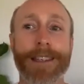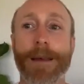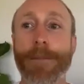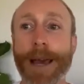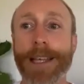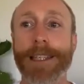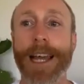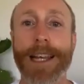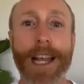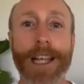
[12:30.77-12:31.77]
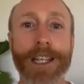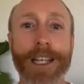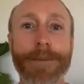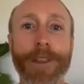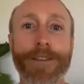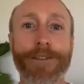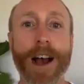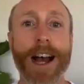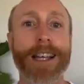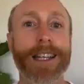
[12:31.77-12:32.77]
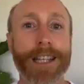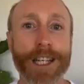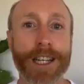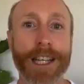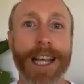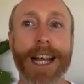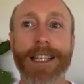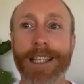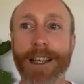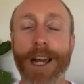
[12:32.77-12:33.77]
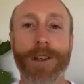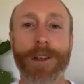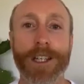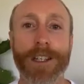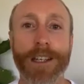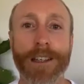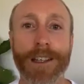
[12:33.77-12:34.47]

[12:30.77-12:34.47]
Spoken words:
best analogy for our conditioning and our societal conditioning?